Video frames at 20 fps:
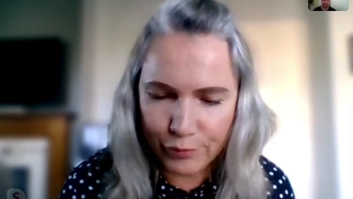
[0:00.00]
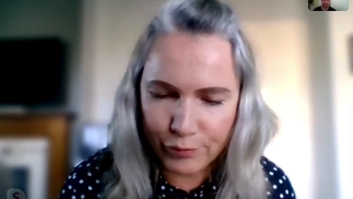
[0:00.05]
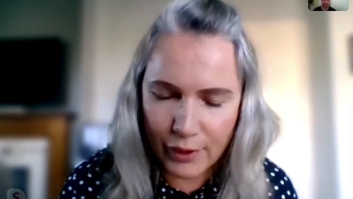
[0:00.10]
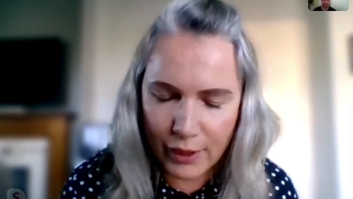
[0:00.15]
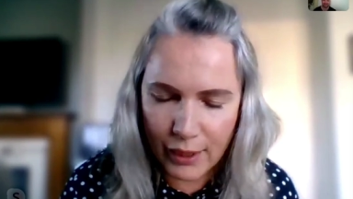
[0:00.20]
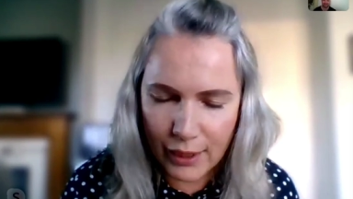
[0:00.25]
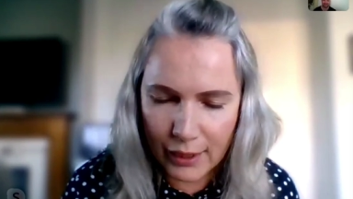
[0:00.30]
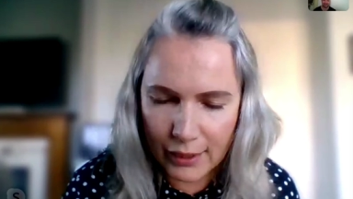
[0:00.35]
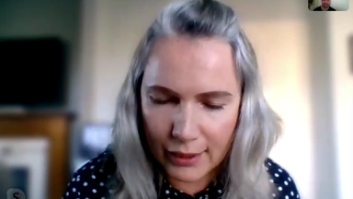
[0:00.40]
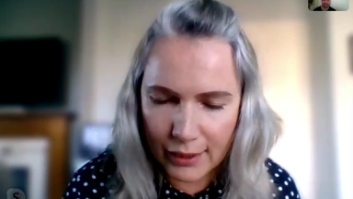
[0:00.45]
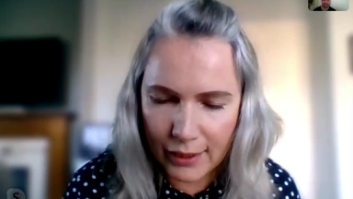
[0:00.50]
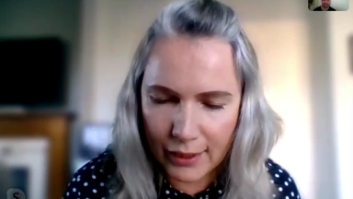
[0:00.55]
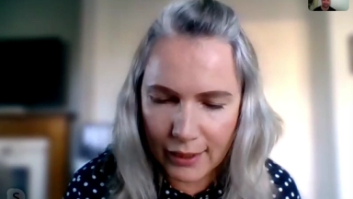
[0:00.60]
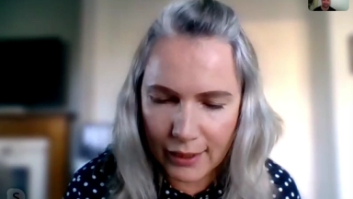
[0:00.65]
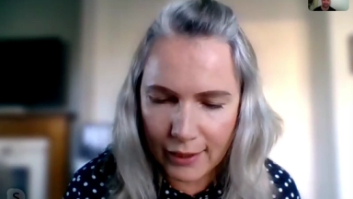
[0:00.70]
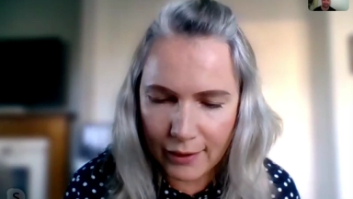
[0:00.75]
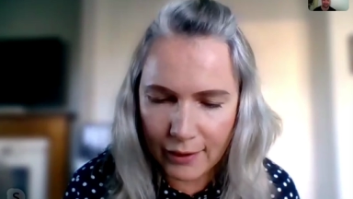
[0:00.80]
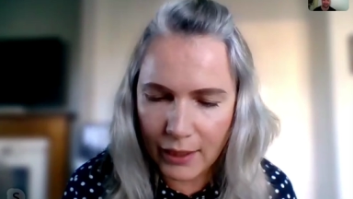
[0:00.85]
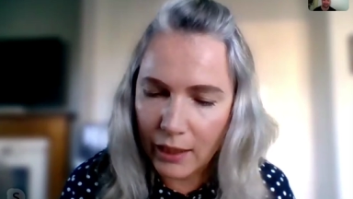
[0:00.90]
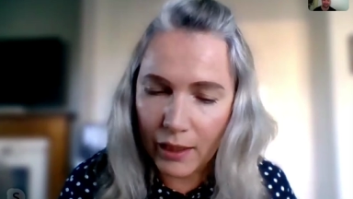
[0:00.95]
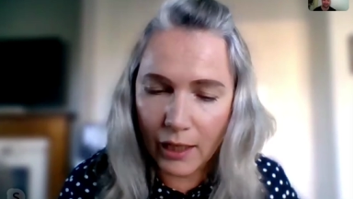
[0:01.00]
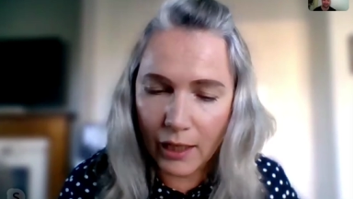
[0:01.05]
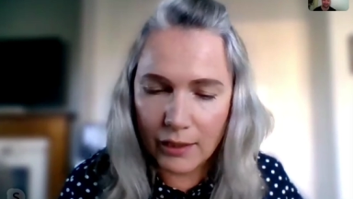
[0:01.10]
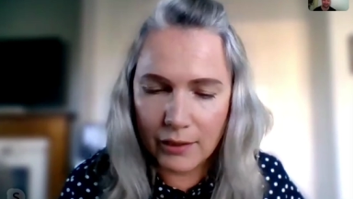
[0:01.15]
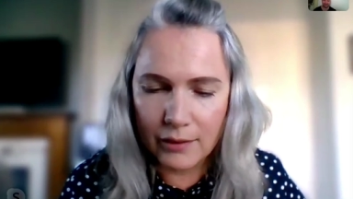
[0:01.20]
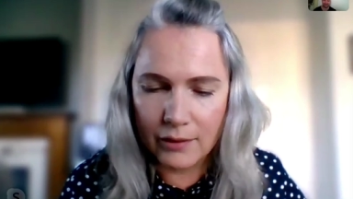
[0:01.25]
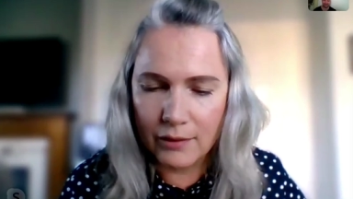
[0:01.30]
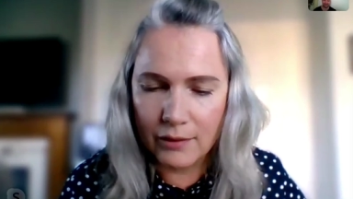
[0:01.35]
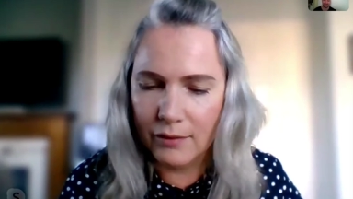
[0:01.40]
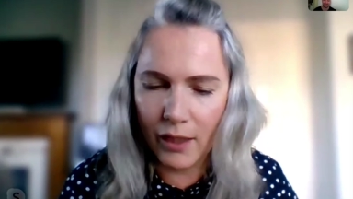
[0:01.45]
and uh, and,
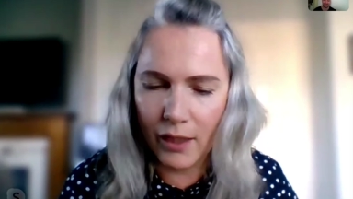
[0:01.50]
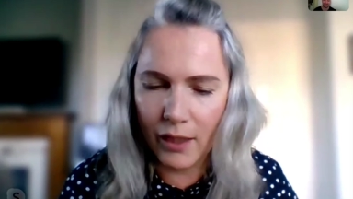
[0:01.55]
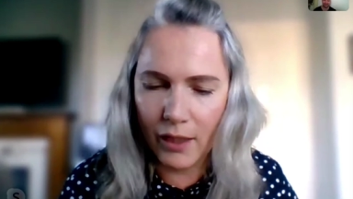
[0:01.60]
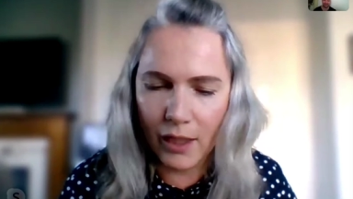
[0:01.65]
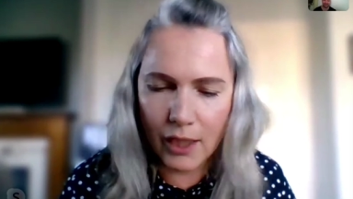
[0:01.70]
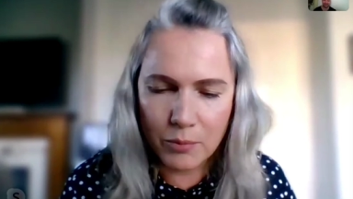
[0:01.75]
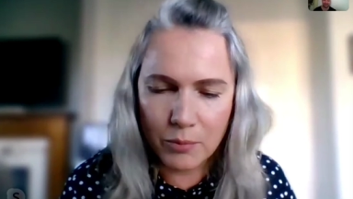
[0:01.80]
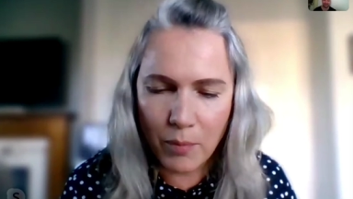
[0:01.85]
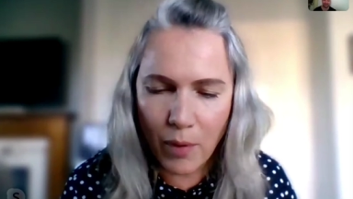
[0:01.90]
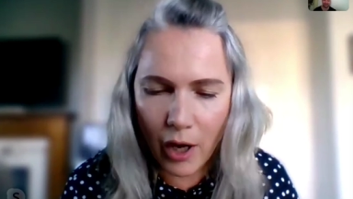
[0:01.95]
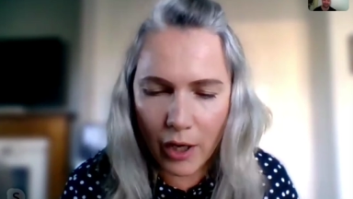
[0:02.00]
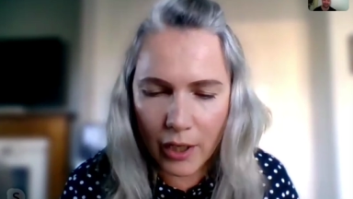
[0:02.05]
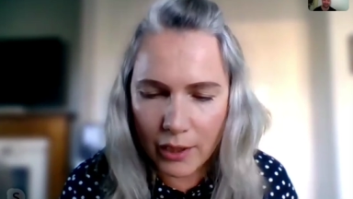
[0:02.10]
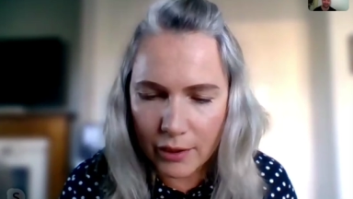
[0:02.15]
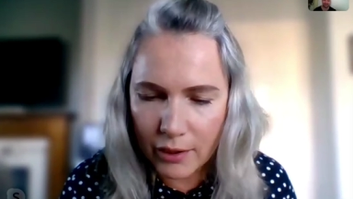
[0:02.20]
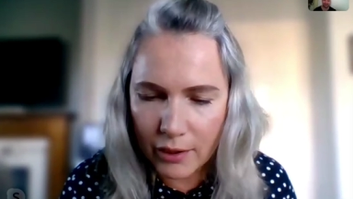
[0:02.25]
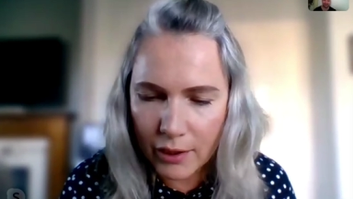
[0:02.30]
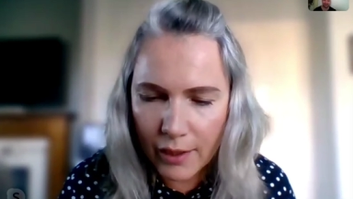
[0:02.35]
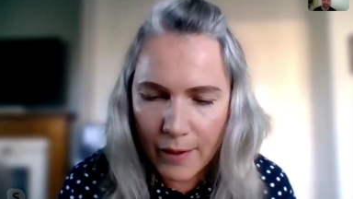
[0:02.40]
and I admire.